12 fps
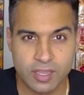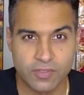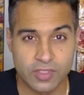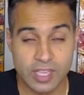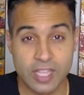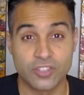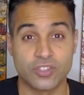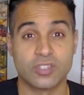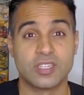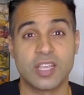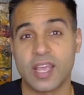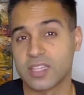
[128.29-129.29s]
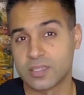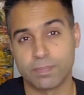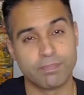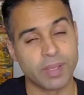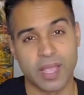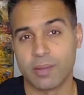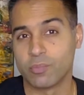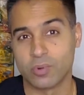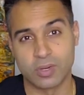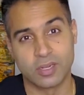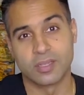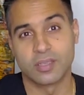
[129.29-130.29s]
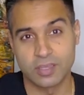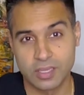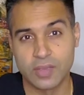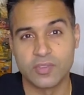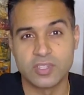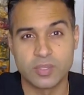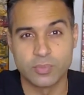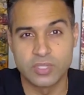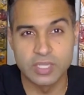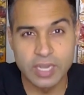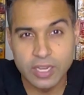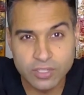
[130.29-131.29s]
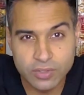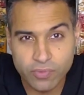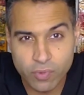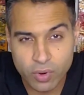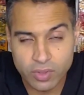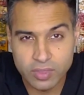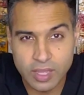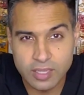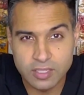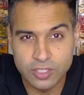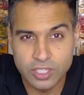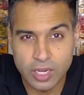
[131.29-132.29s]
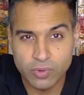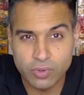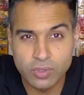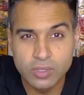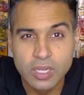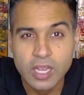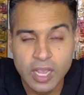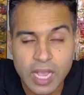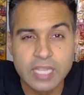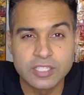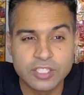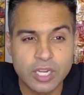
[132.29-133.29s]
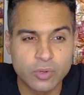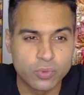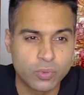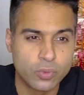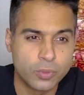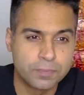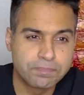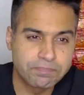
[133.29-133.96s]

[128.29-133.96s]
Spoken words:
If the answer is yes, bam, we're going to give you some sedation for it as a general rule.